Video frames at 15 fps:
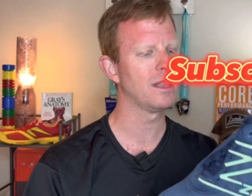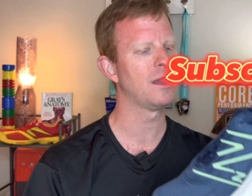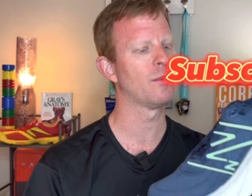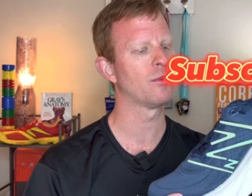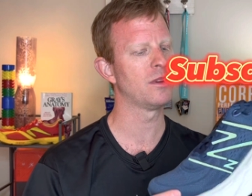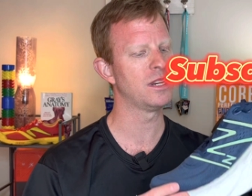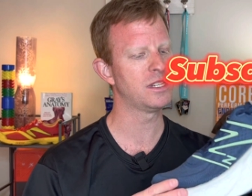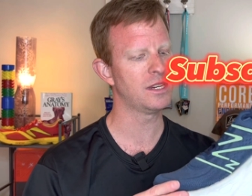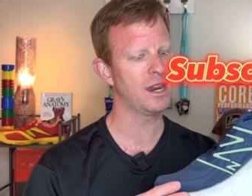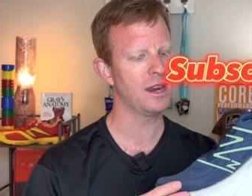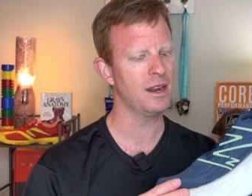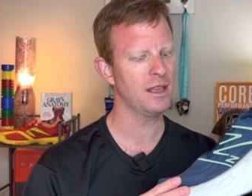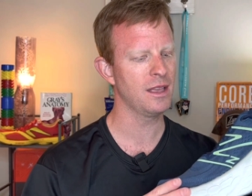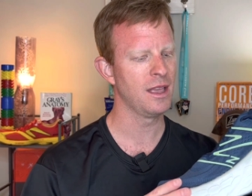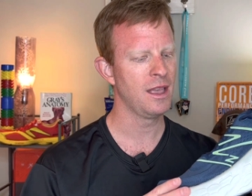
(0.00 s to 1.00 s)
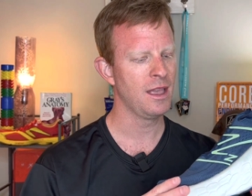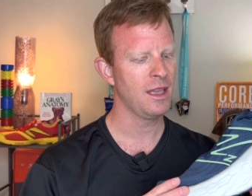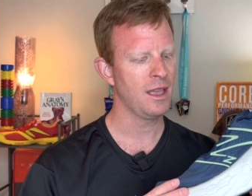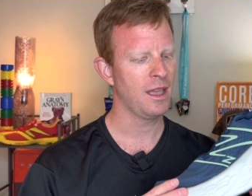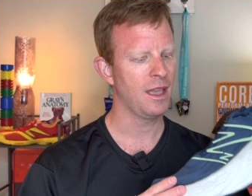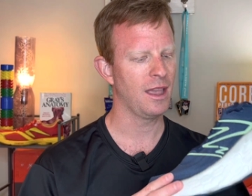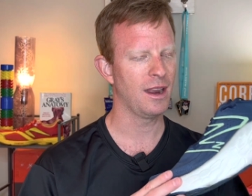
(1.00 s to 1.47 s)
appreciate it,
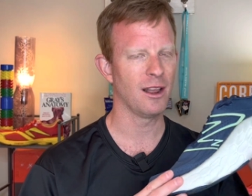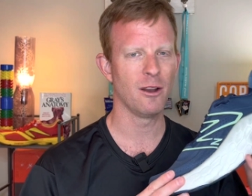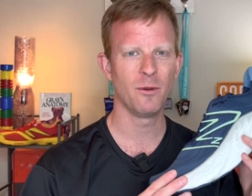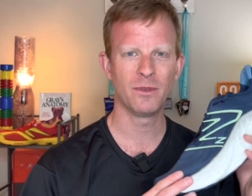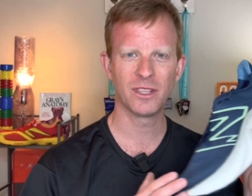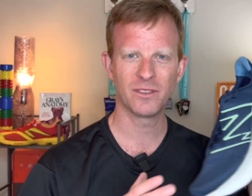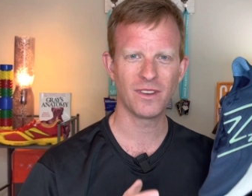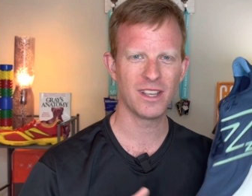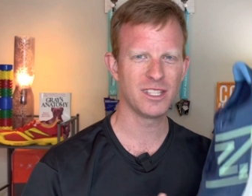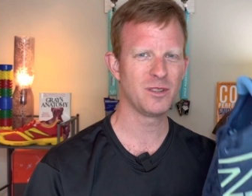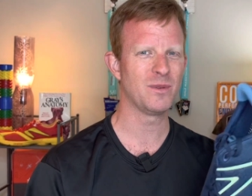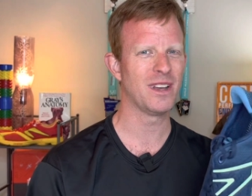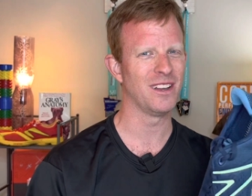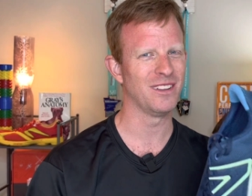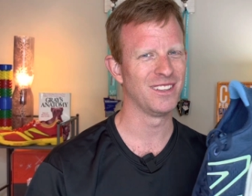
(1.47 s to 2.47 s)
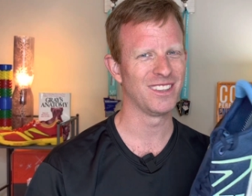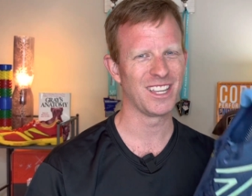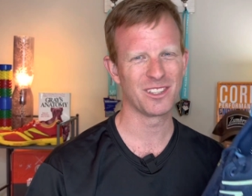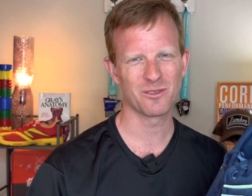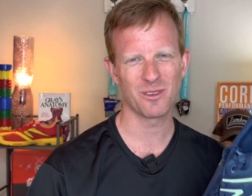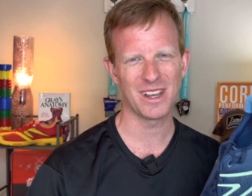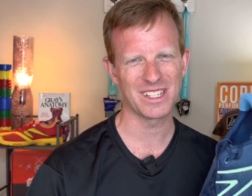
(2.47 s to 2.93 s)
and I hope this finds you well.
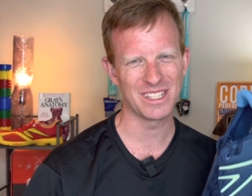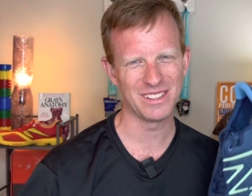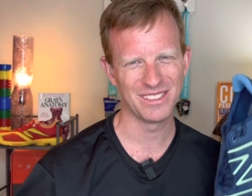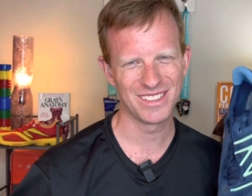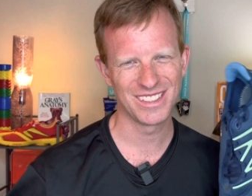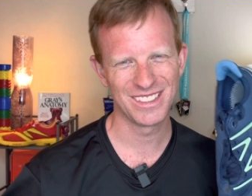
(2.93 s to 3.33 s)
Thanks for watching.